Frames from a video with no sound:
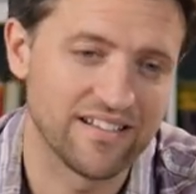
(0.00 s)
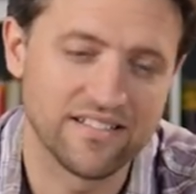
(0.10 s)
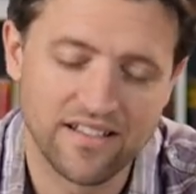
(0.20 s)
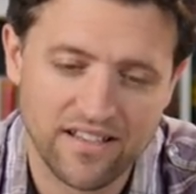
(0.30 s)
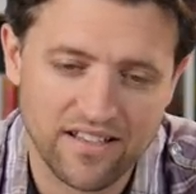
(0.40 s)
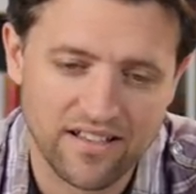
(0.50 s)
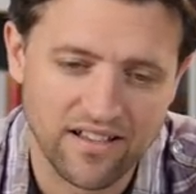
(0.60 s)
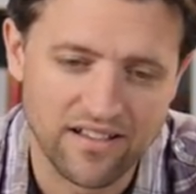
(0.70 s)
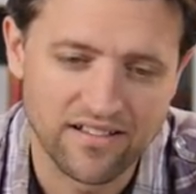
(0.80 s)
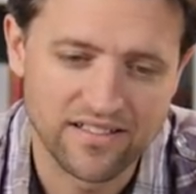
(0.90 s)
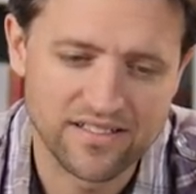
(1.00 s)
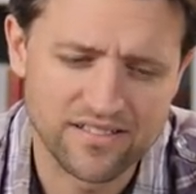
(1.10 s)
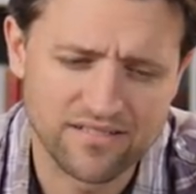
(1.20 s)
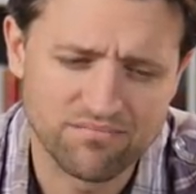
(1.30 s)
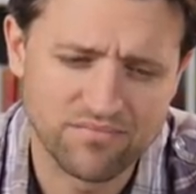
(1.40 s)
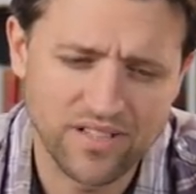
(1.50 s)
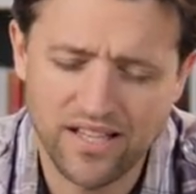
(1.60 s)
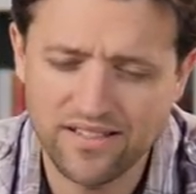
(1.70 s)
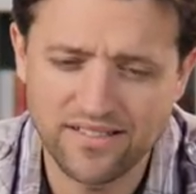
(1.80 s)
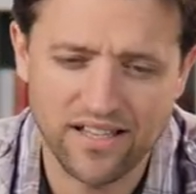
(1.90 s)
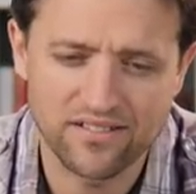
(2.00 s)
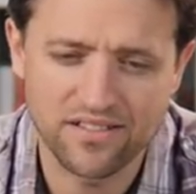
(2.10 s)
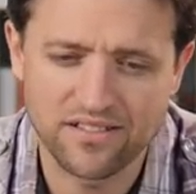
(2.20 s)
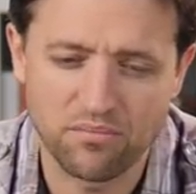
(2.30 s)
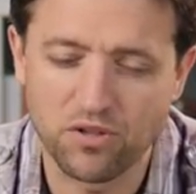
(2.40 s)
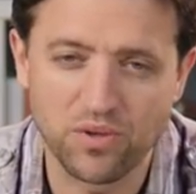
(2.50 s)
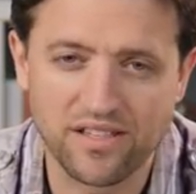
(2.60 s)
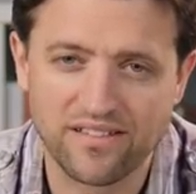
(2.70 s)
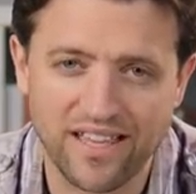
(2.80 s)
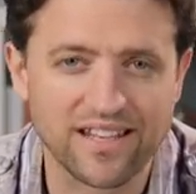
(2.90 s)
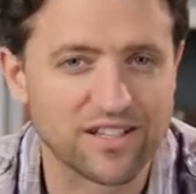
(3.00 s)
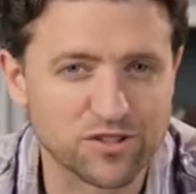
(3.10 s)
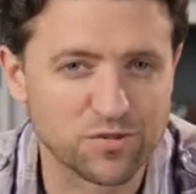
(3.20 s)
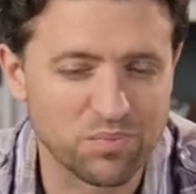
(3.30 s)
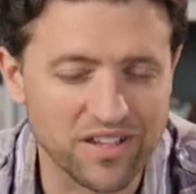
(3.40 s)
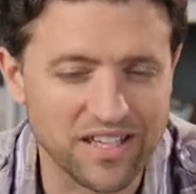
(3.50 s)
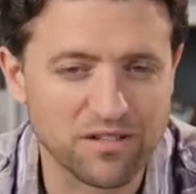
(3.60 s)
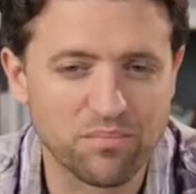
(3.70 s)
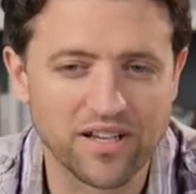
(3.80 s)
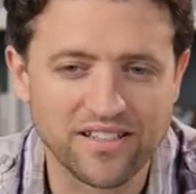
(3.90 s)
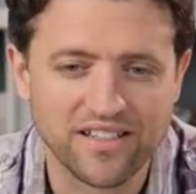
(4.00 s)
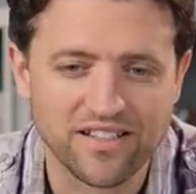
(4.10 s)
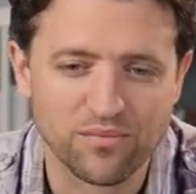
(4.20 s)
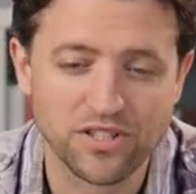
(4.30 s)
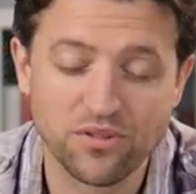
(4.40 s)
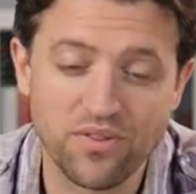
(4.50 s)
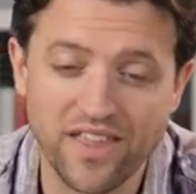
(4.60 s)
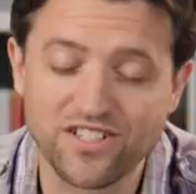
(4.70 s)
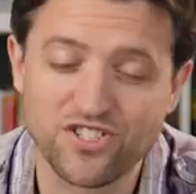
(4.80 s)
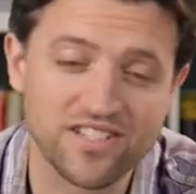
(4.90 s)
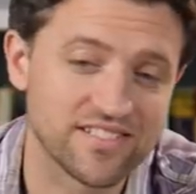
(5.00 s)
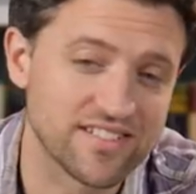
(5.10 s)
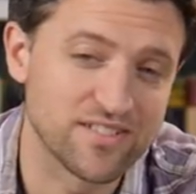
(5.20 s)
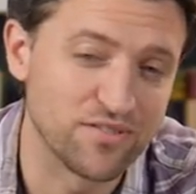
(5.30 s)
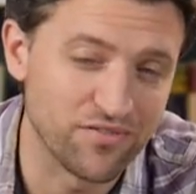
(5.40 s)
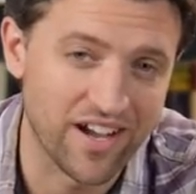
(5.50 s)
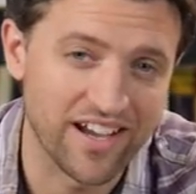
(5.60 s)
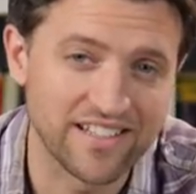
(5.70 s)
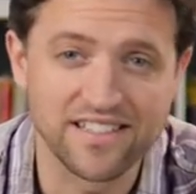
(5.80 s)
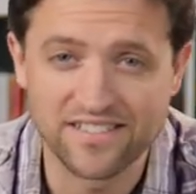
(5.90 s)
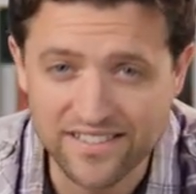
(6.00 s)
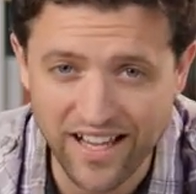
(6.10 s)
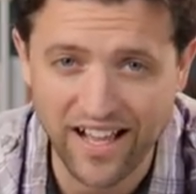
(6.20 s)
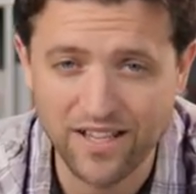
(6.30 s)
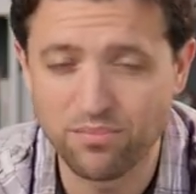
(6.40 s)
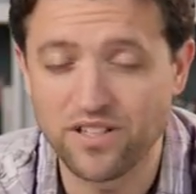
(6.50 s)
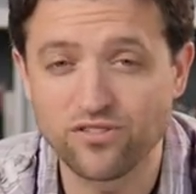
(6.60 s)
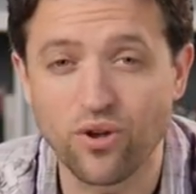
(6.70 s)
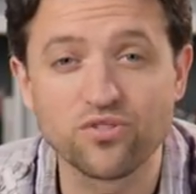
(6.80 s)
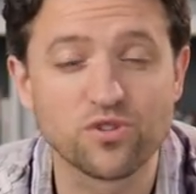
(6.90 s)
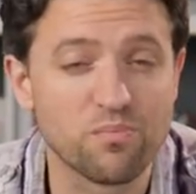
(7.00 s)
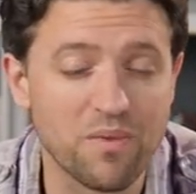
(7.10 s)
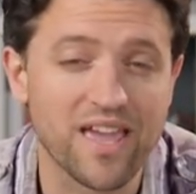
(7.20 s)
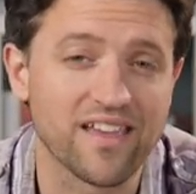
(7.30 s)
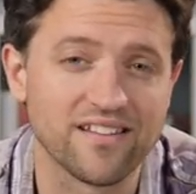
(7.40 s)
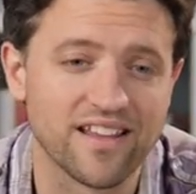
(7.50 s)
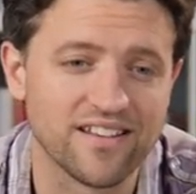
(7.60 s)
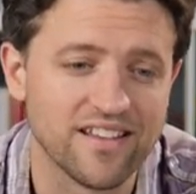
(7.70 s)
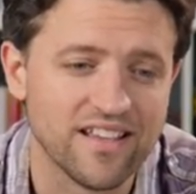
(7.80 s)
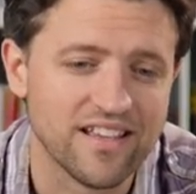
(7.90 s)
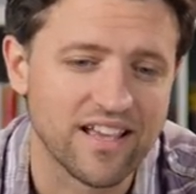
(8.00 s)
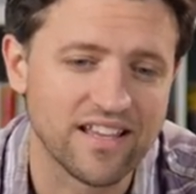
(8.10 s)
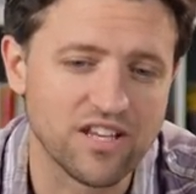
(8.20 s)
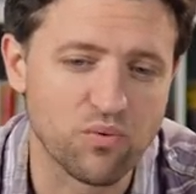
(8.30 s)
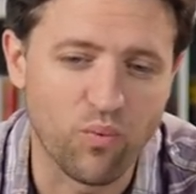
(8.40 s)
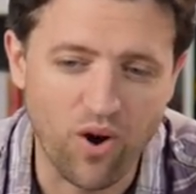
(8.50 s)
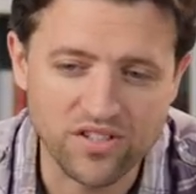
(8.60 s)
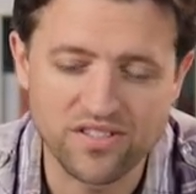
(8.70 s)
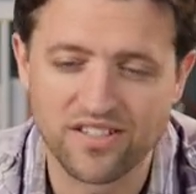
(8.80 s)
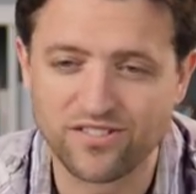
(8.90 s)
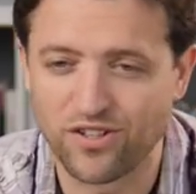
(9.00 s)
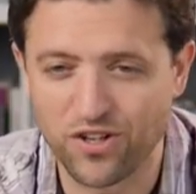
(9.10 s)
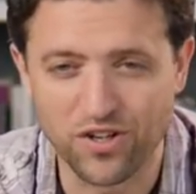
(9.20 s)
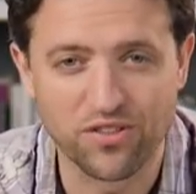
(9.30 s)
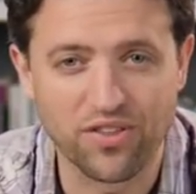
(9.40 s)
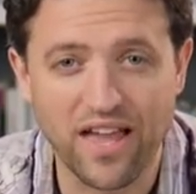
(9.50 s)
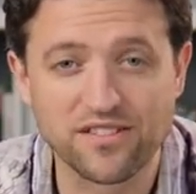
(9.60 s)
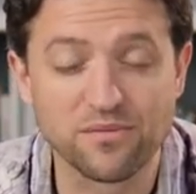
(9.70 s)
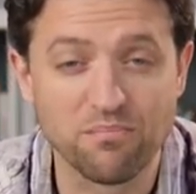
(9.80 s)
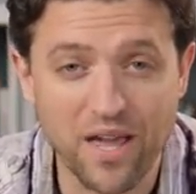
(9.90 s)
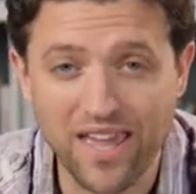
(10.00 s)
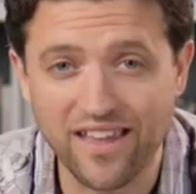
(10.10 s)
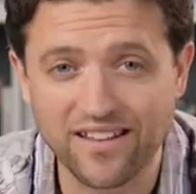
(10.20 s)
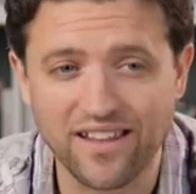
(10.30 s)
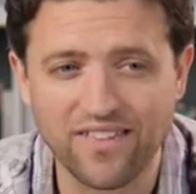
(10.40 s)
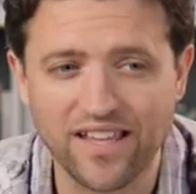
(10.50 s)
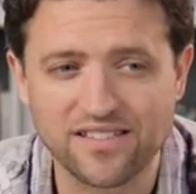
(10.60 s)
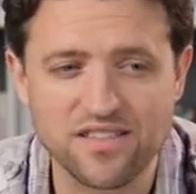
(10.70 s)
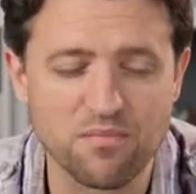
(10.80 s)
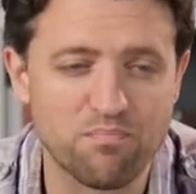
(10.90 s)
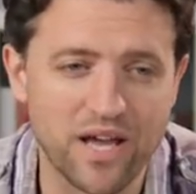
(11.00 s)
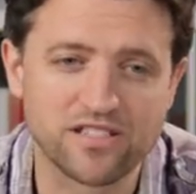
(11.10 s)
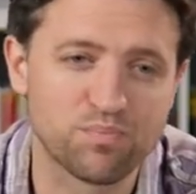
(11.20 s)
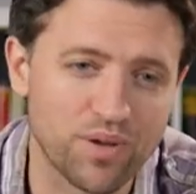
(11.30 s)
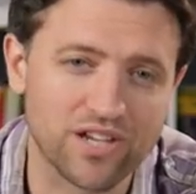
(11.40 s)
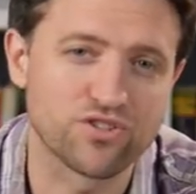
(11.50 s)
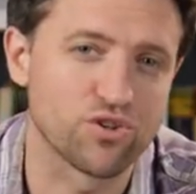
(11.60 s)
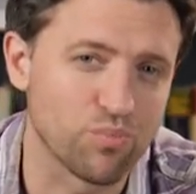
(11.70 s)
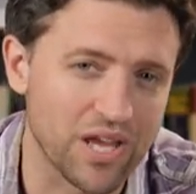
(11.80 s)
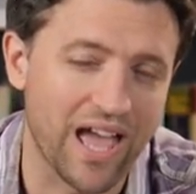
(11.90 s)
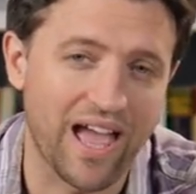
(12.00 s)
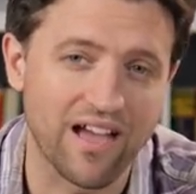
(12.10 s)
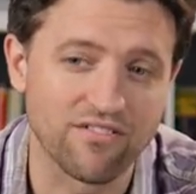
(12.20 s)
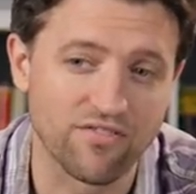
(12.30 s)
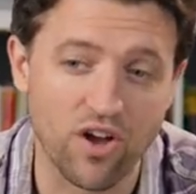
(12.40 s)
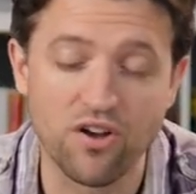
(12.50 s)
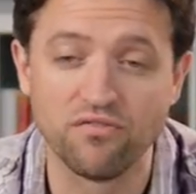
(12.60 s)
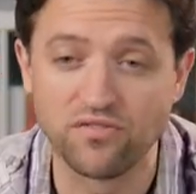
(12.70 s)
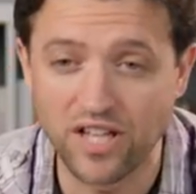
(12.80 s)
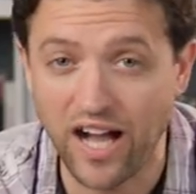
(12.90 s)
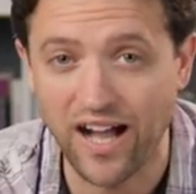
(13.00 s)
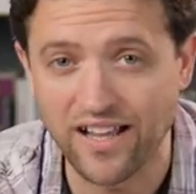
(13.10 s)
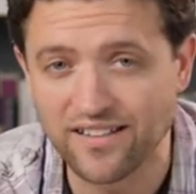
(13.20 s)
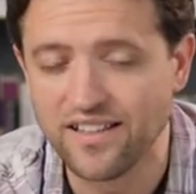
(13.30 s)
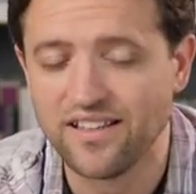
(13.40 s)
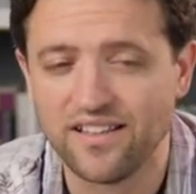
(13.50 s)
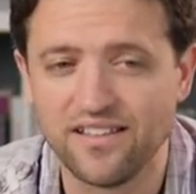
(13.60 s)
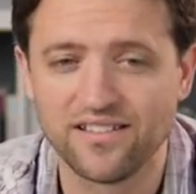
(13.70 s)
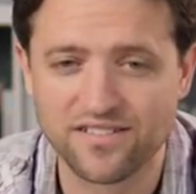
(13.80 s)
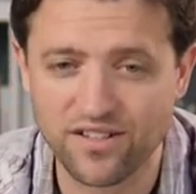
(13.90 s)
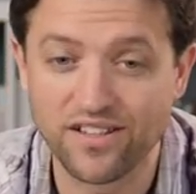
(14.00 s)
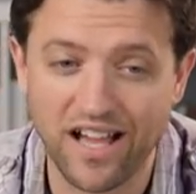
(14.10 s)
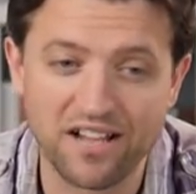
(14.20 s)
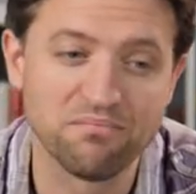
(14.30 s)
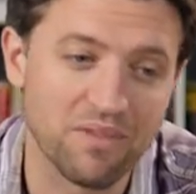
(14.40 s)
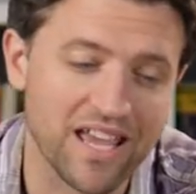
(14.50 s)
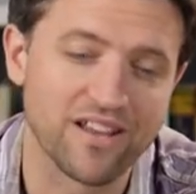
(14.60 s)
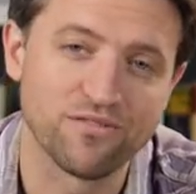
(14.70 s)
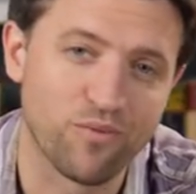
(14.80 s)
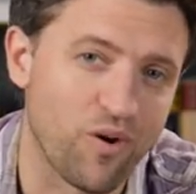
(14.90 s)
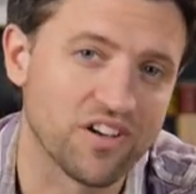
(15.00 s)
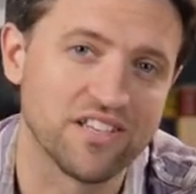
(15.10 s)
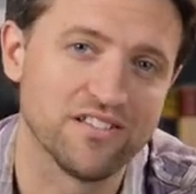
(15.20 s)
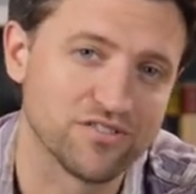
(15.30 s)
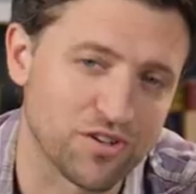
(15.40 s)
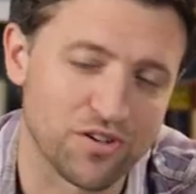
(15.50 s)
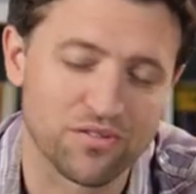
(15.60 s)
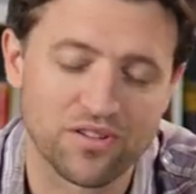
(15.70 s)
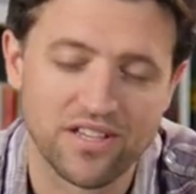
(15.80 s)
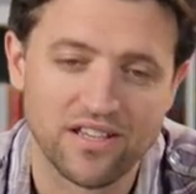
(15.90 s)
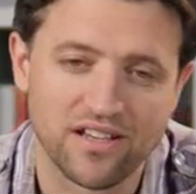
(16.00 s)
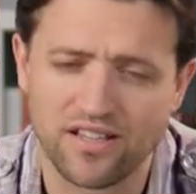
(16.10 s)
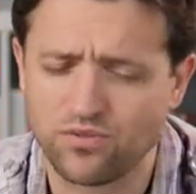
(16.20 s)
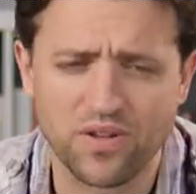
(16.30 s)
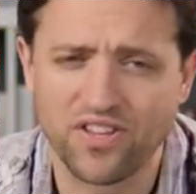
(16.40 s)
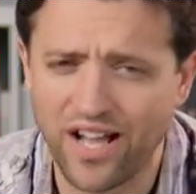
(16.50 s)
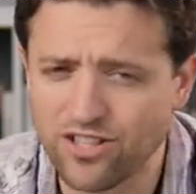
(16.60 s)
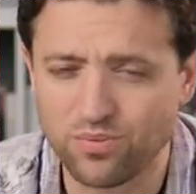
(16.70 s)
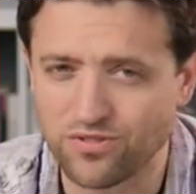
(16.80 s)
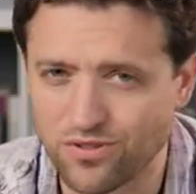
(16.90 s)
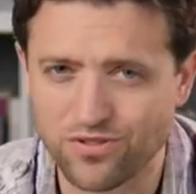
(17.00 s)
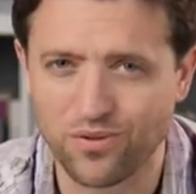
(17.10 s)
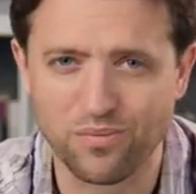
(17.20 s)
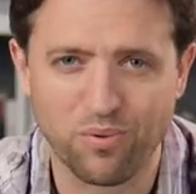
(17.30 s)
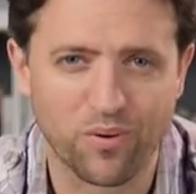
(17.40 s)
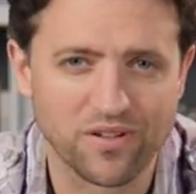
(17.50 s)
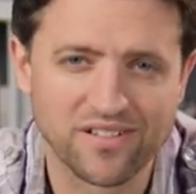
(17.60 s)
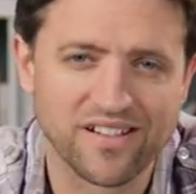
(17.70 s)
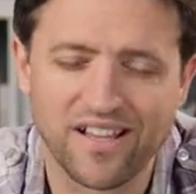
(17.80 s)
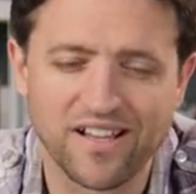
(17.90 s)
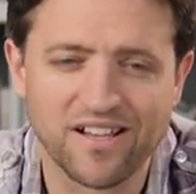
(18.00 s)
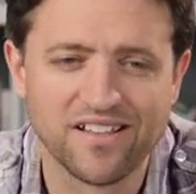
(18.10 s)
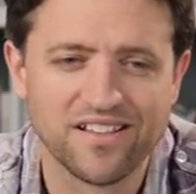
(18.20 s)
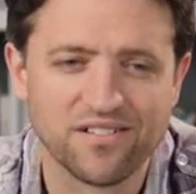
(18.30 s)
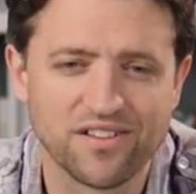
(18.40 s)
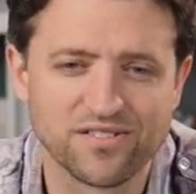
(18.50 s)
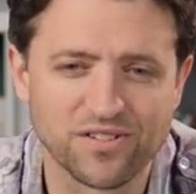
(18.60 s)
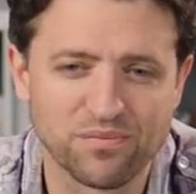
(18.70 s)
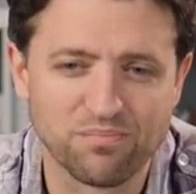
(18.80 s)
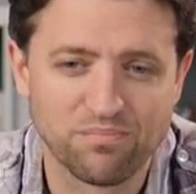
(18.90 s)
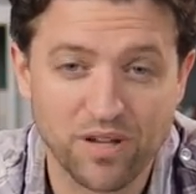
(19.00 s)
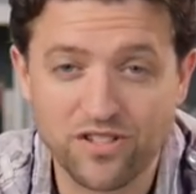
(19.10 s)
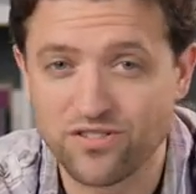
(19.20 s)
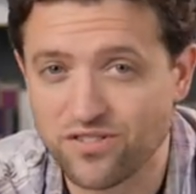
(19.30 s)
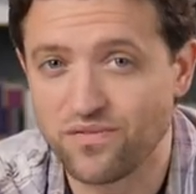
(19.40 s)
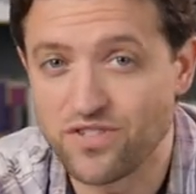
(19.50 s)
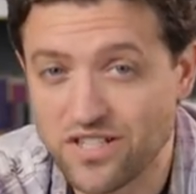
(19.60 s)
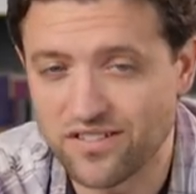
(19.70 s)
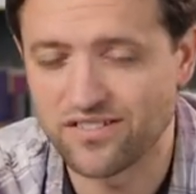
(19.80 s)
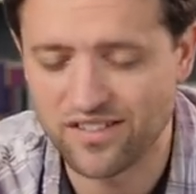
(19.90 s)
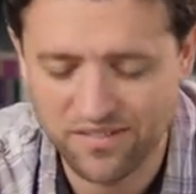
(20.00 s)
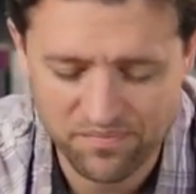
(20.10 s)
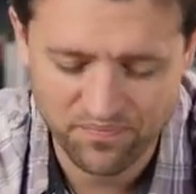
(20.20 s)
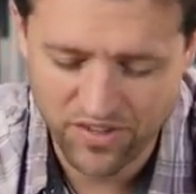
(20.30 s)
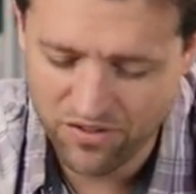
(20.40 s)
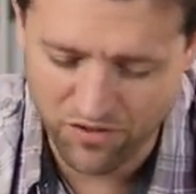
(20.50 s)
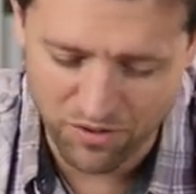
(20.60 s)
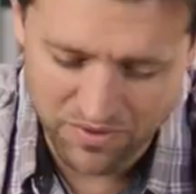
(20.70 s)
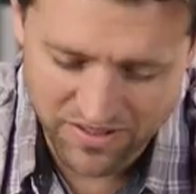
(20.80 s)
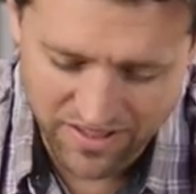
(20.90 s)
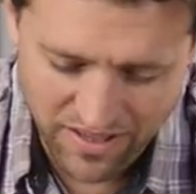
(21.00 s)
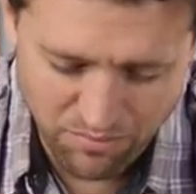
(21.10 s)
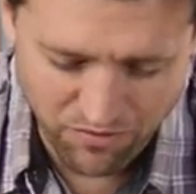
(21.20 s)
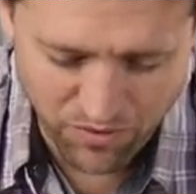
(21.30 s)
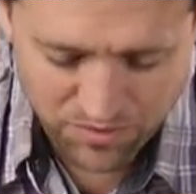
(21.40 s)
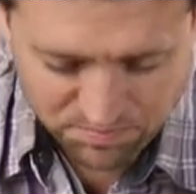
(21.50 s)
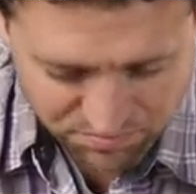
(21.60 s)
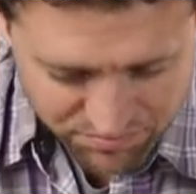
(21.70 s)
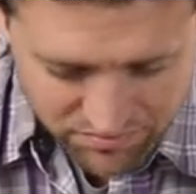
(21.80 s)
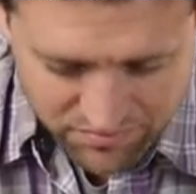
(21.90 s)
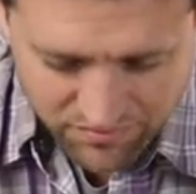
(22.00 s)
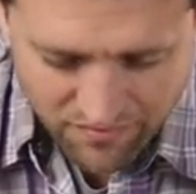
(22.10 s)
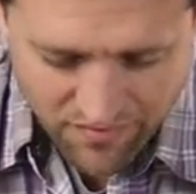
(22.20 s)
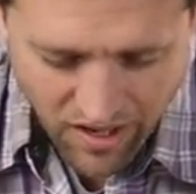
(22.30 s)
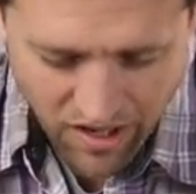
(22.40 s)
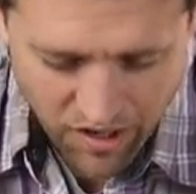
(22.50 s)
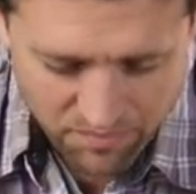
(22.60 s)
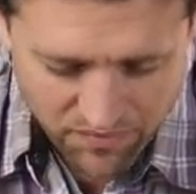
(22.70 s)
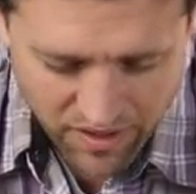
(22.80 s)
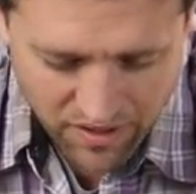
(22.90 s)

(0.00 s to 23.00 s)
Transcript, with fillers: And uh, it's not exactly something we can explain, but we do that Jesus is divine, he's God, but he's also man. And and he walked this earth as a man and that's the best picture we have of god is the god man walking this earth that's why the gospels are so important because uh, they're pictures of jesus and you've heard me say that before um,